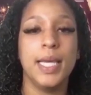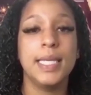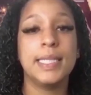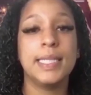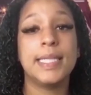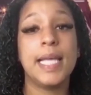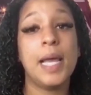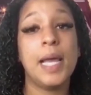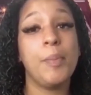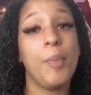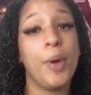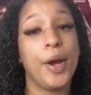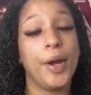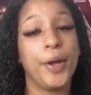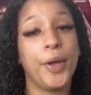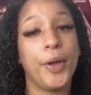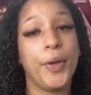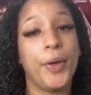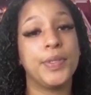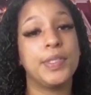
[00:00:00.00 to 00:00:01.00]
San
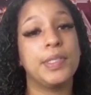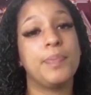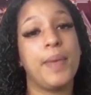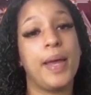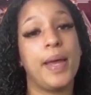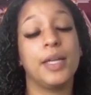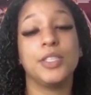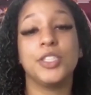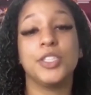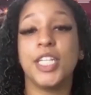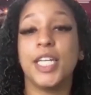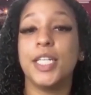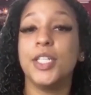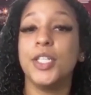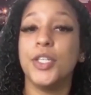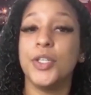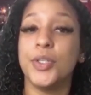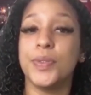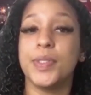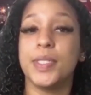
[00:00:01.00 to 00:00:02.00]
Marcos Mayor
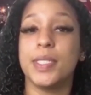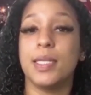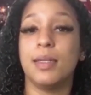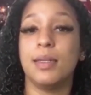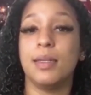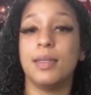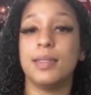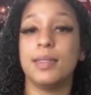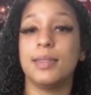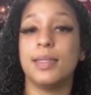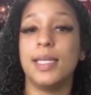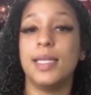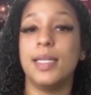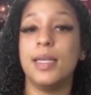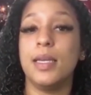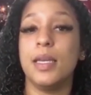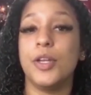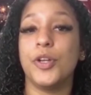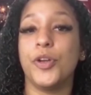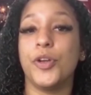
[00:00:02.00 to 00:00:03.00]
Jane Hughson is
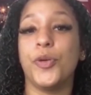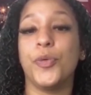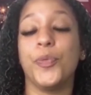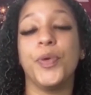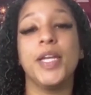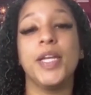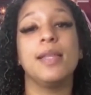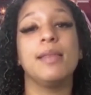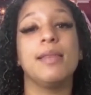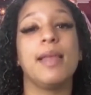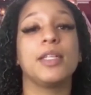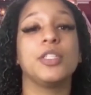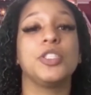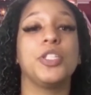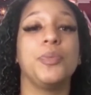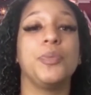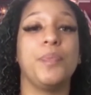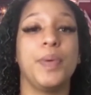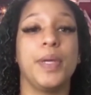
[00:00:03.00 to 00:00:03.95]
leading in her reelection